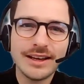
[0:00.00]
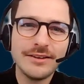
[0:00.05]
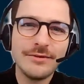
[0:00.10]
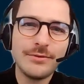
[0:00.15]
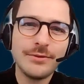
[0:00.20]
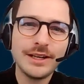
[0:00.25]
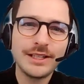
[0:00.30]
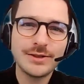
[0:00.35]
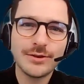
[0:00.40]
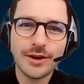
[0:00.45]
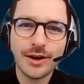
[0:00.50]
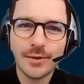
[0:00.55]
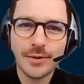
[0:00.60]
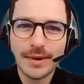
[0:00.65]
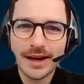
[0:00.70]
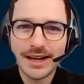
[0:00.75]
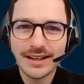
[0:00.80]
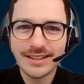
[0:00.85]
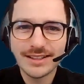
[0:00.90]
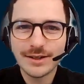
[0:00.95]
if we talk
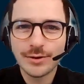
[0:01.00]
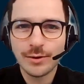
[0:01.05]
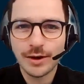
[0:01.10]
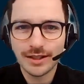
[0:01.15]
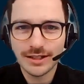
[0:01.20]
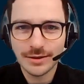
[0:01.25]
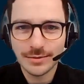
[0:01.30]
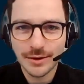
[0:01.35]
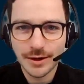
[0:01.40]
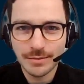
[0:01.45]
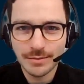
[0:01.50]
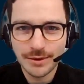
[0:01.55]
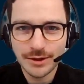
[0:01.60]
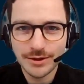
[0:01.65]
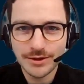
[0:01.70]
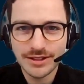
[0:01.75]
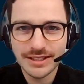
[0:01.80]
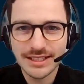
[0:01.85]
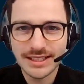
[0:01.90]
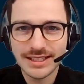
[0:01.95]
about quantum
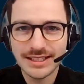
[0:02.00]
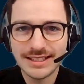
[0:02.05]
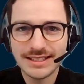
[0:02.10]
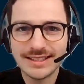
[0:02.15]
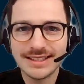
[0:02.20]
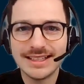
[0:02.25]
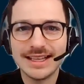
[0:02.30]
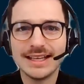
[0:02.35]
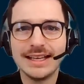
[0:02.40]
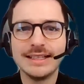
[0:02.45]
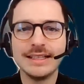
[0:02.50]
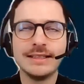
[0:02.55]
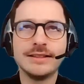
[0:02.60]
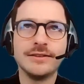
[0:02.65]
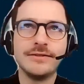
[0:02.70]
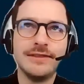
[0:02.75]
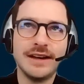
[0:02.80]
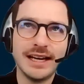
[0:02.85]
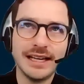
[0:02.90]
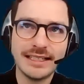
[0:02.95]
computer
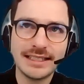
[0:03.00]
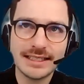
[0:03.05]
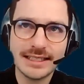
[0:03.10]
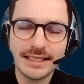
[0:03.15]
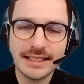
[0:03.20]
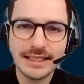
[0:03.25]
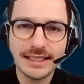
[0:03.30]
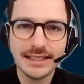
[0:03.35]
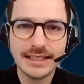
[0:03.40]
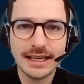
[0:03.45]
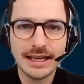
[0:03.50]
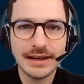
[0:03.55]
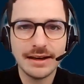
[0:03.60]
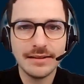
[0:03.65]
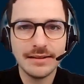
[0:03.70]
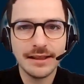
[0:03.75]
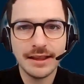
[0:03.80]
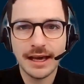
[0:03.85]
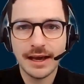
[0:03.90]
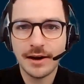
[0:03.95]
devices and
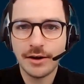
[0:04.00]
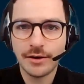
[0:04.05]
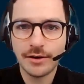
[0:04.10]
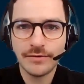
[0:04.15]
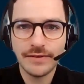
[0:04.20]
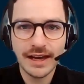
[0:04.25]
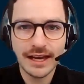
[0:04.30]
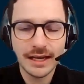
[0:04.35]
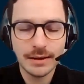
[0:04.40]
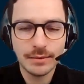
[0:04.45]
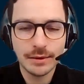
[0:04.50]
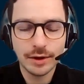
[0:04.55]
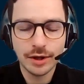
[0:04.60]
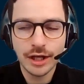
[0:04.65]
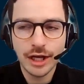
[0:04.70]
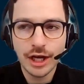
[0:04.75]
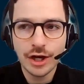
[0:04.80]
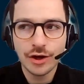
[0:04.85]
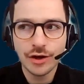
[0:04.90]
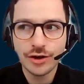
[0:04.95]
that are
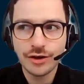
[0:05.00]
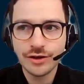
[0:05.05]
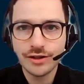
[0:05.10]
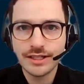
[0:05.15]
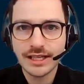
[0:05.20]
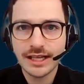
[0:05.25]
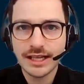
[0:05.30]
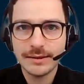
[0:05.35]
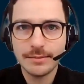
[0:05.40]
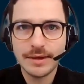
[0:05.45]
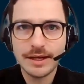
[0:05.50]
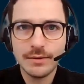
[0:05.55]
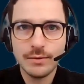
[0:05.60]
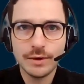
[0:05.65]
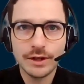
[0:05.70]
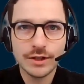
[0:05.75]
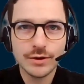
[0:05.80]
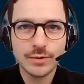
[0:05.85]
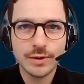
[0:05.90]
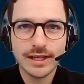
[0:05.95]
available, could you tell me
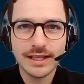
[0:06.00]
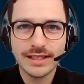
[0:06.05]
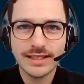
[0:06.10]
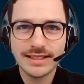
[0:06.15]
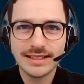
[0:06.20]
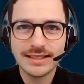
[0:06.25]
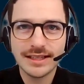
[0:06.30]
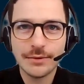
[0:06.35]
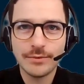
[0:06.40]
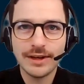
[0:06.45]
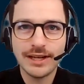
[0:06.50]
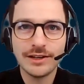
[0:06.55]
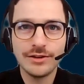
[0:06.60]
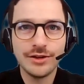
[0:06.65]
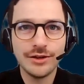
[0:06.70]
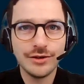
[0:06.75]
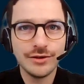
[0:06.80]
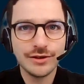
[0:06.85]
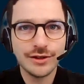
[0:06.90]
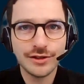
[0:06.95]
which ones that we
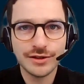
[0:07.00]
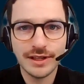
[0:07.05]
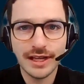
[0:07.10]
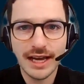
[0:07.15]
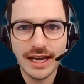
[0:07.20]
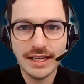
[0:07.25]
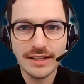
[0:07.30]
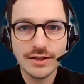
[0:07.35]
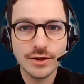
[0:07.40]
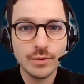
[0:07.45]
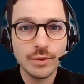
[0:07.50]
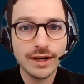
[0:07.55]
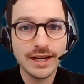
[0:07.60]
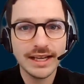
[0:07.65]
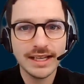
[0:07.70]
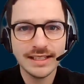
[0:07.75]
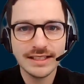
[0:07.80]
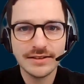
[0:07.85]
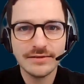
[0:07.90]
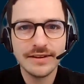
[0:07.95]
could use today? So
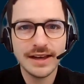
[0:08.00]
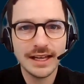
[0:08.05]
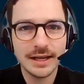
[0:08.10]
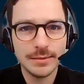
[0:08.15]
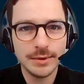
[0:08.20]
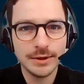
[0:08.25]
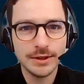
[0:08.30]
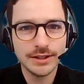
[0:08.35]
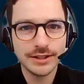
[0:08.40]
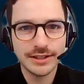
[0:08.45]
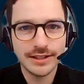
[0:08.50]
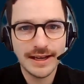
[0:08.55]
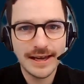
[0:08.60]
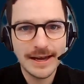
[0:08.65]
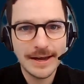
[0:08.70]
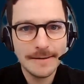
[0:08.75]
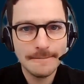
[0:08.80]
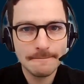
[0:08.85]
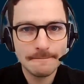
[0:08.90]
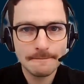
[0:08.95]
what is available
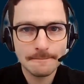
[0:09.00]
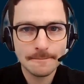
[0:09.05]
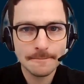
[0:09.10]
today?